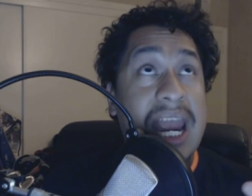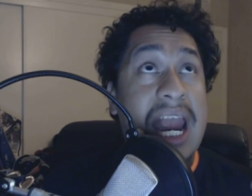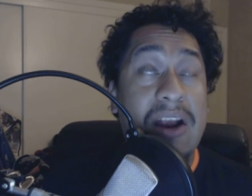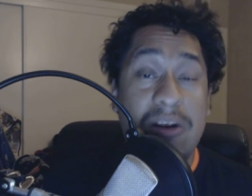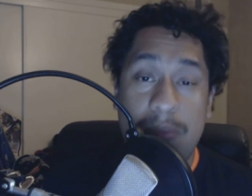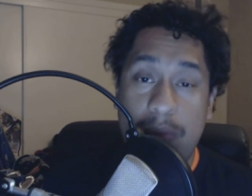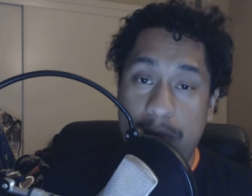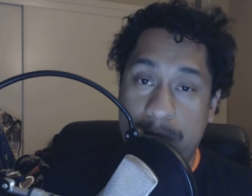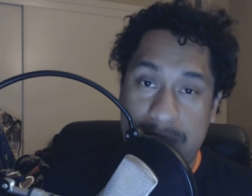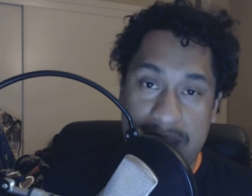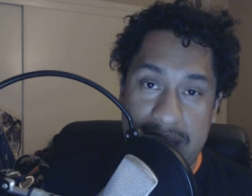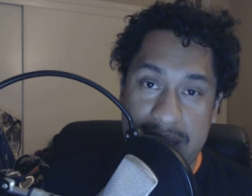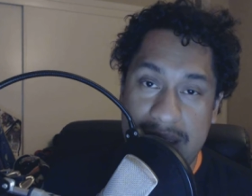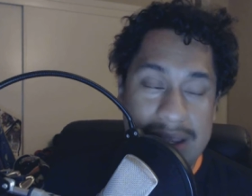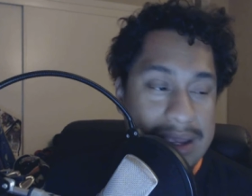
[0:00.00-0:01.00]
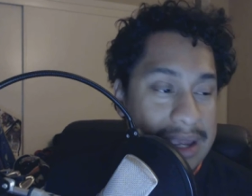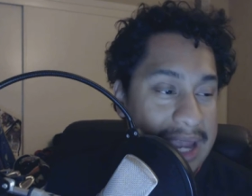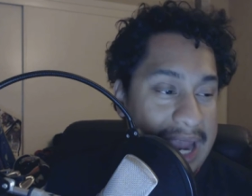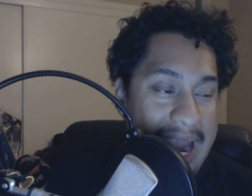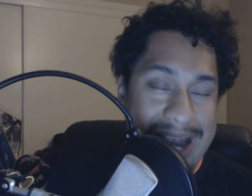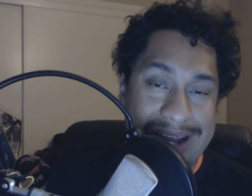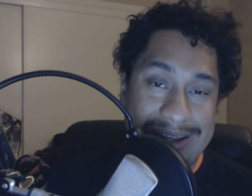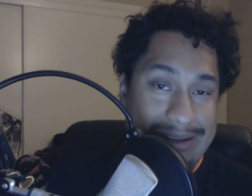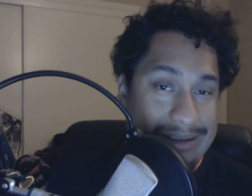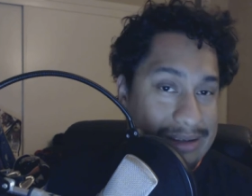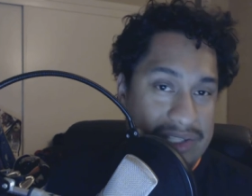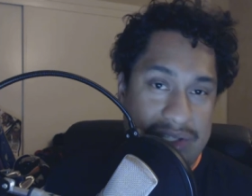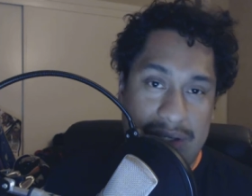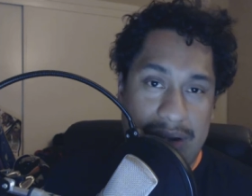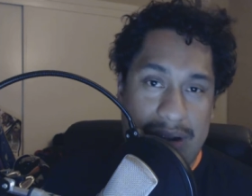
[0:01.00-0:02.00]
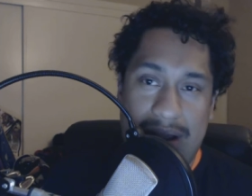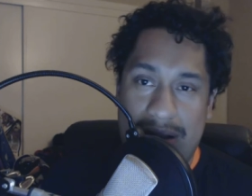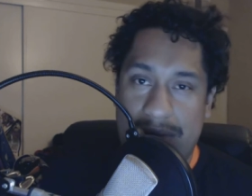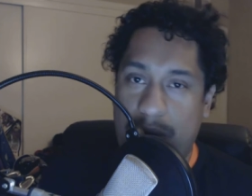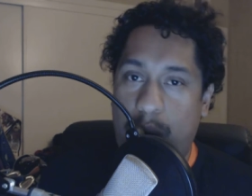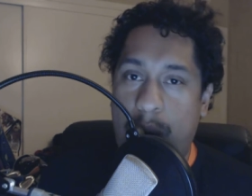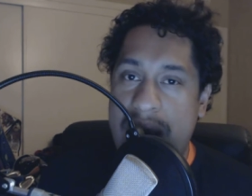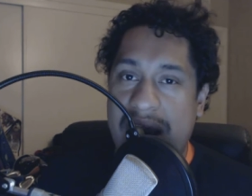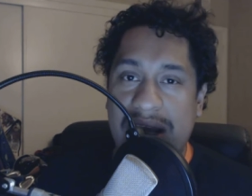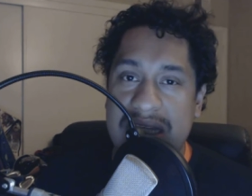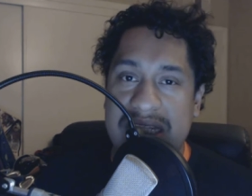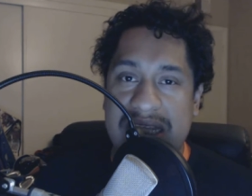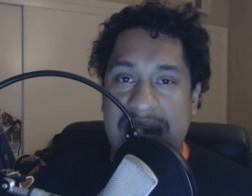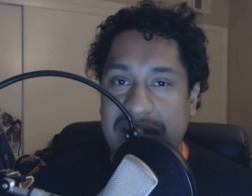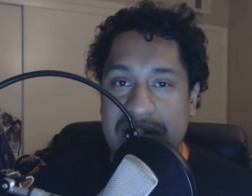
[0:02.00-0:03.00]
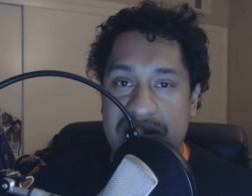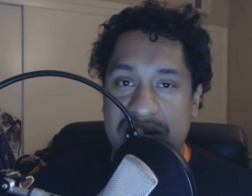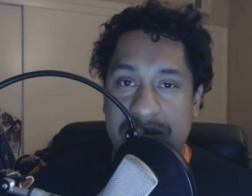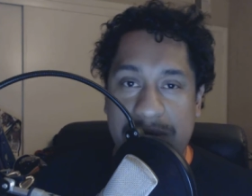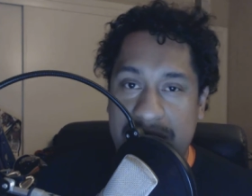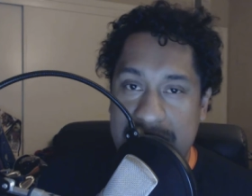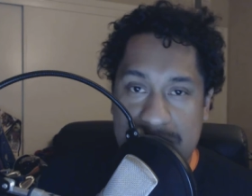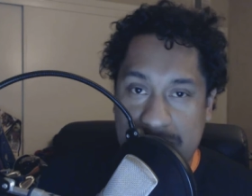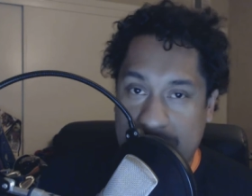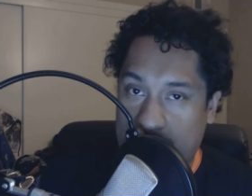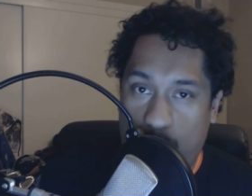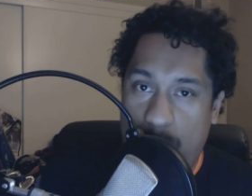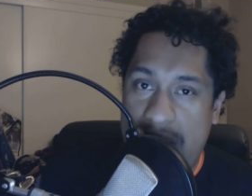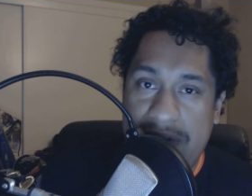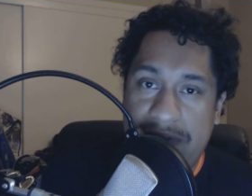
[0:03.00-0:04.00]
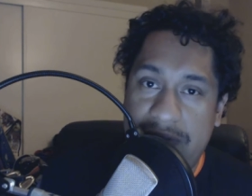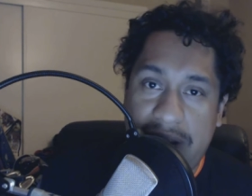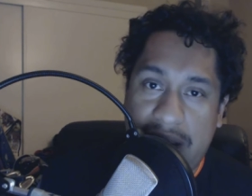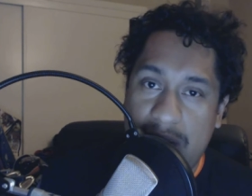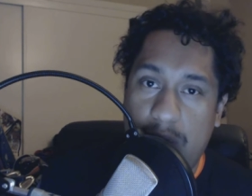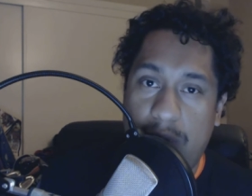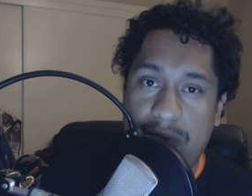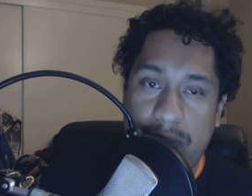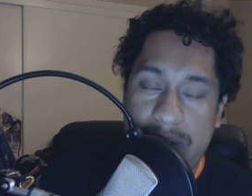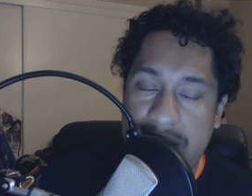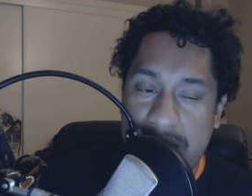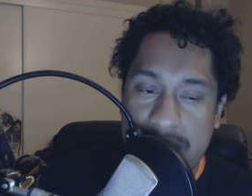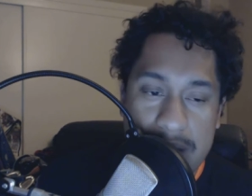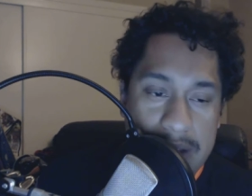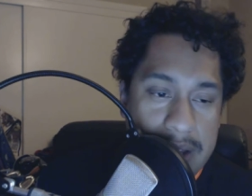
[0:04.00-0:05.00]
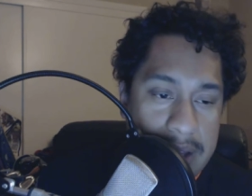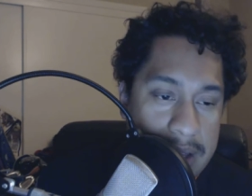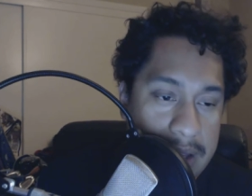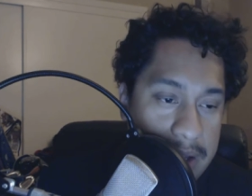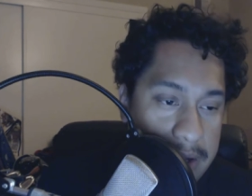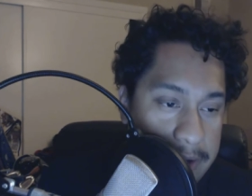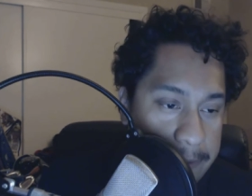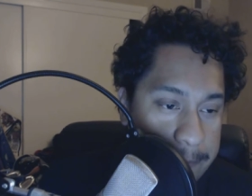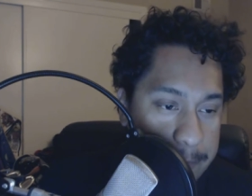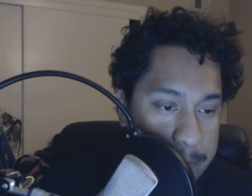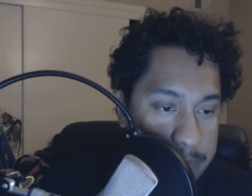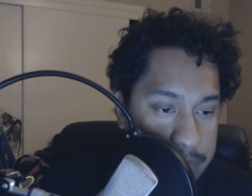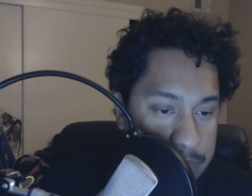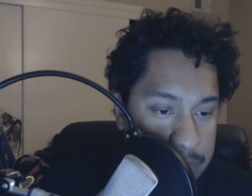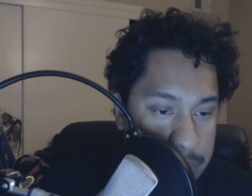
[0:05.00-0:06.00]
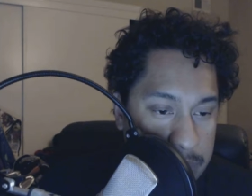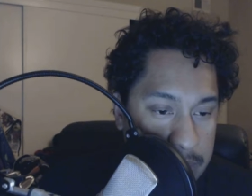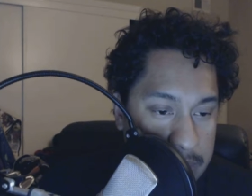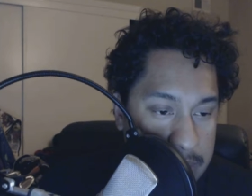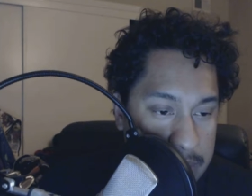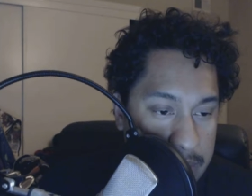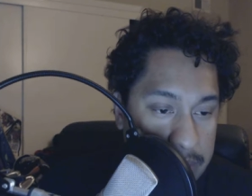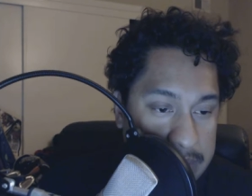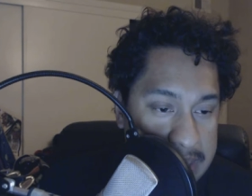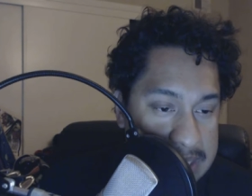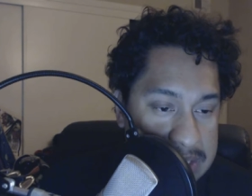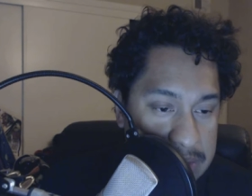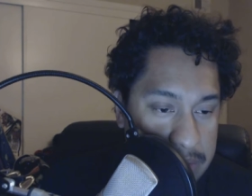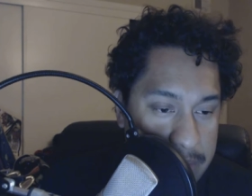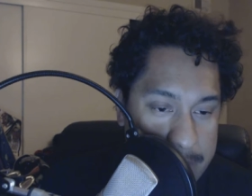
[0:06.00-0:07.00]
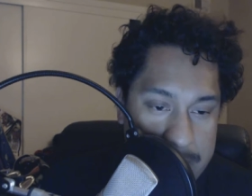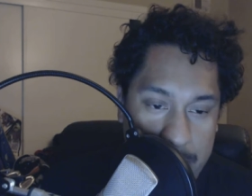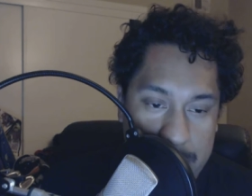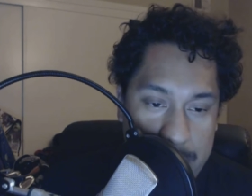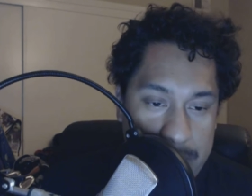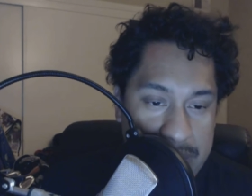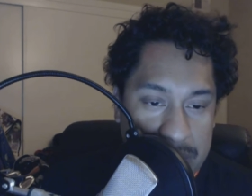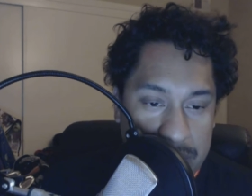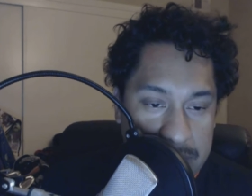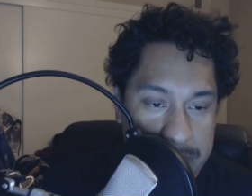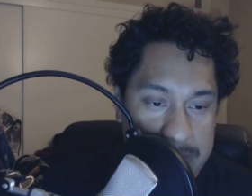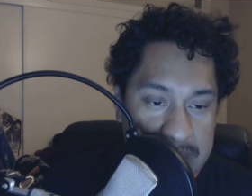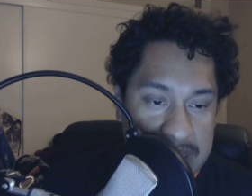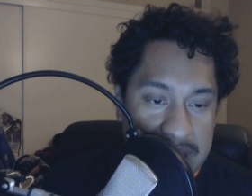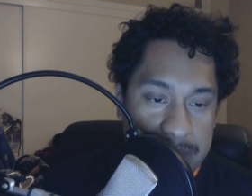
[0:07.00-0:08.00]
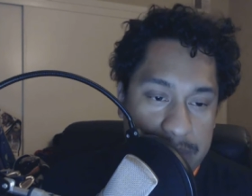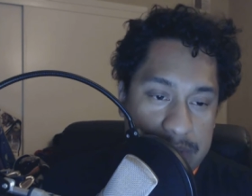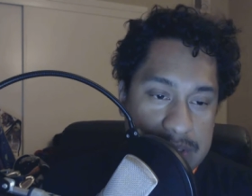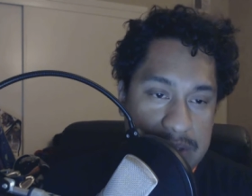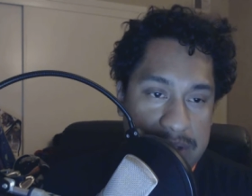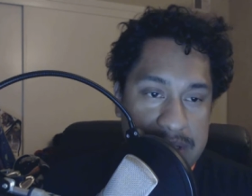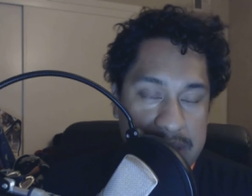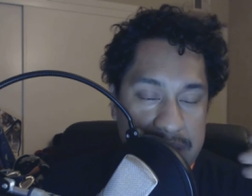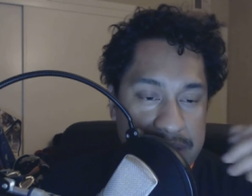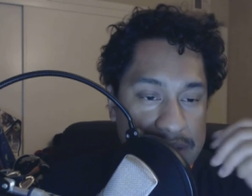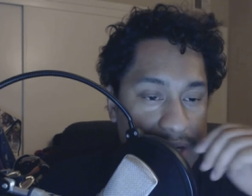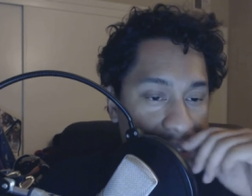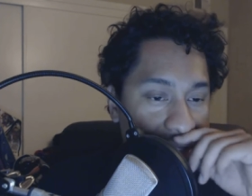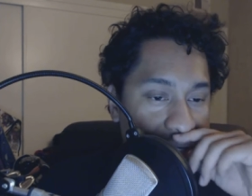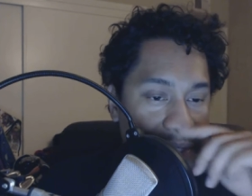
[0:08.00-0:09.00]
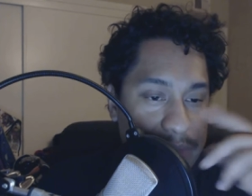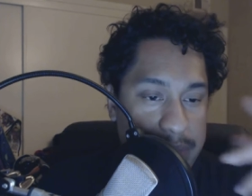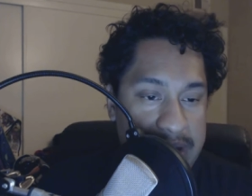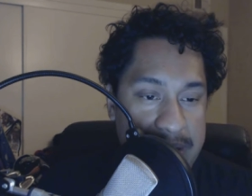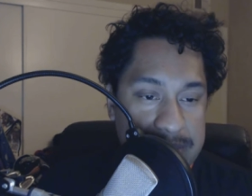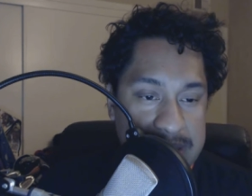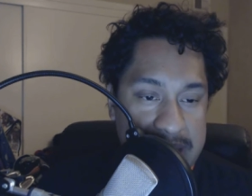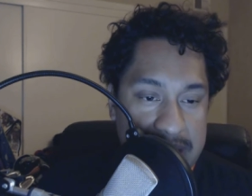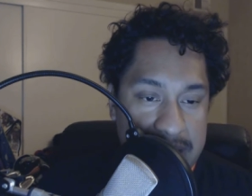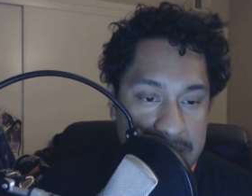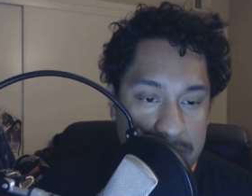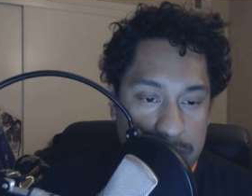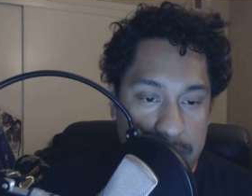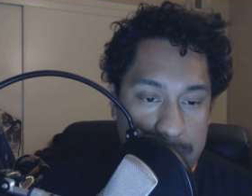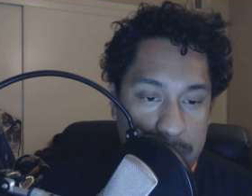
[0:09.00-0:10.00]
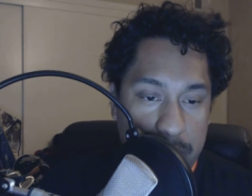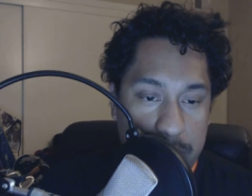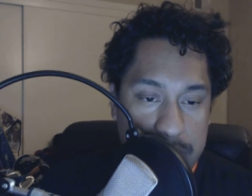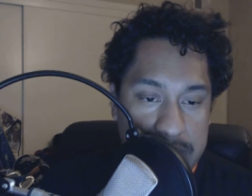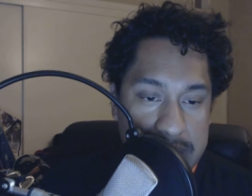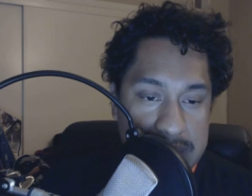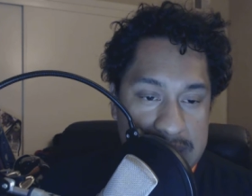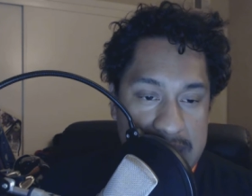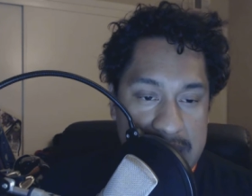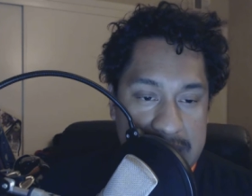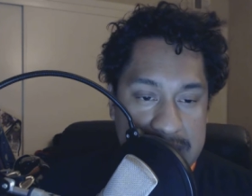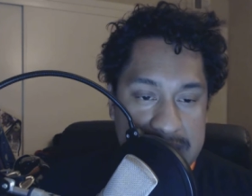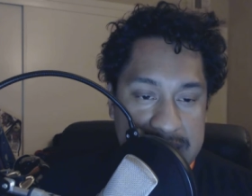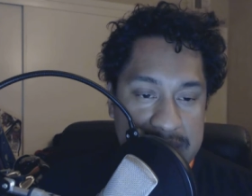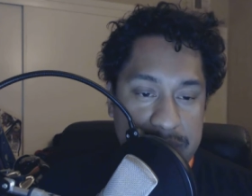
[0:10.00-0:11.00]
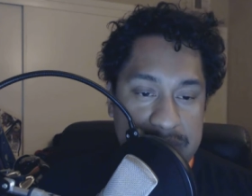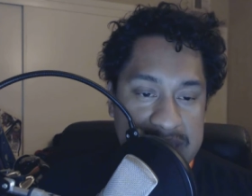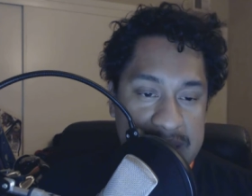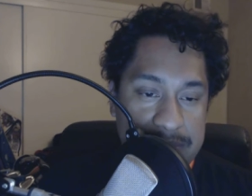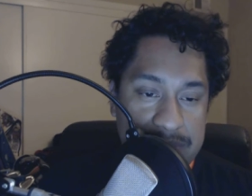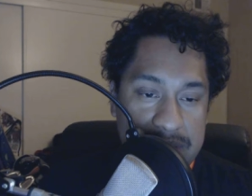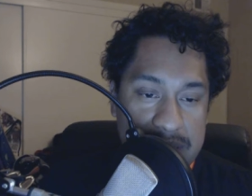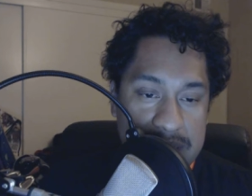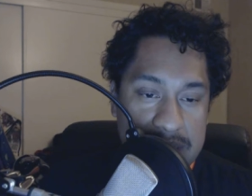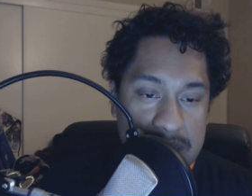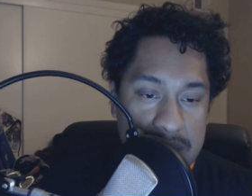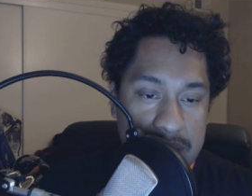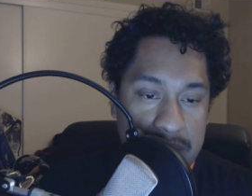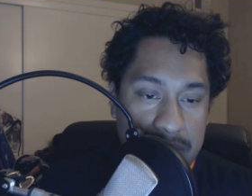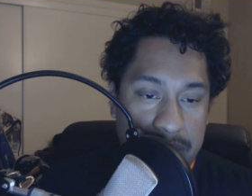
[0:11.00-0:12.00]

Terrible pick. And quite honestly, I think Chip Kelly is way fucking overrated. Um, okay, so, I mean, we went through the big numbers. On the on the other end, the Rams had uh, Robert Woods, had six receptions